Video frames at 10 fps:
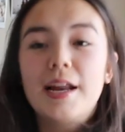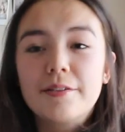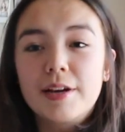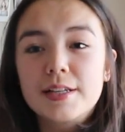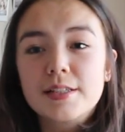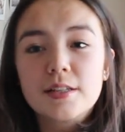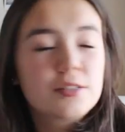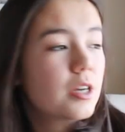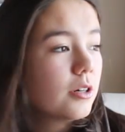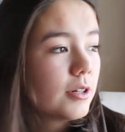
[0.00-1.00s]
Anyways,
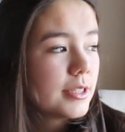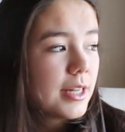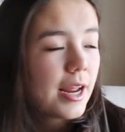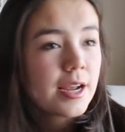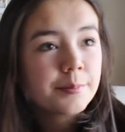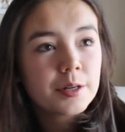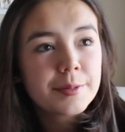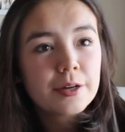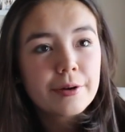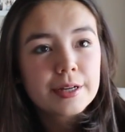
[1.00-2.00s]
so today I'm gonna
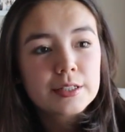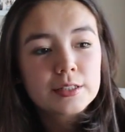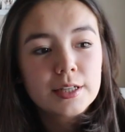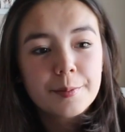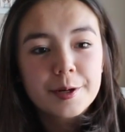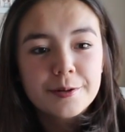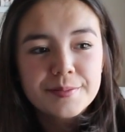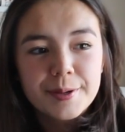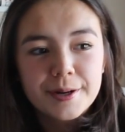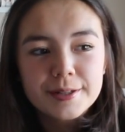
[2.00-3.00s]
be going to get my
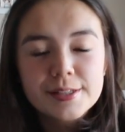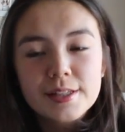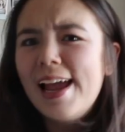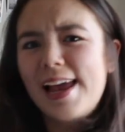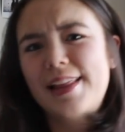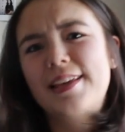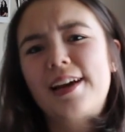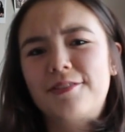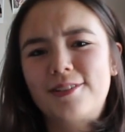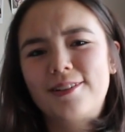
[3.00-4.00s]
nose pierced. And I think
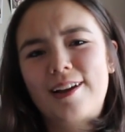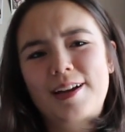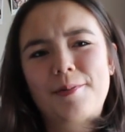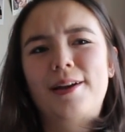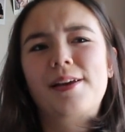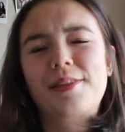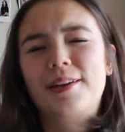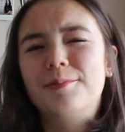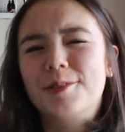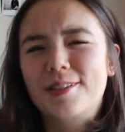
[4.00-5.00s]
after I get back, I
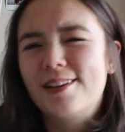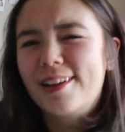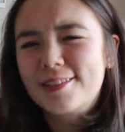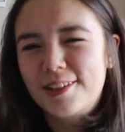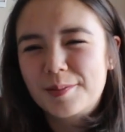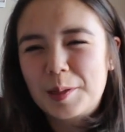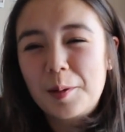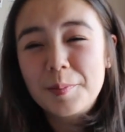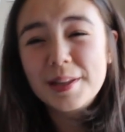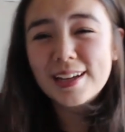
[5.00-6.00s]
think I'm just gonna like talk about it and be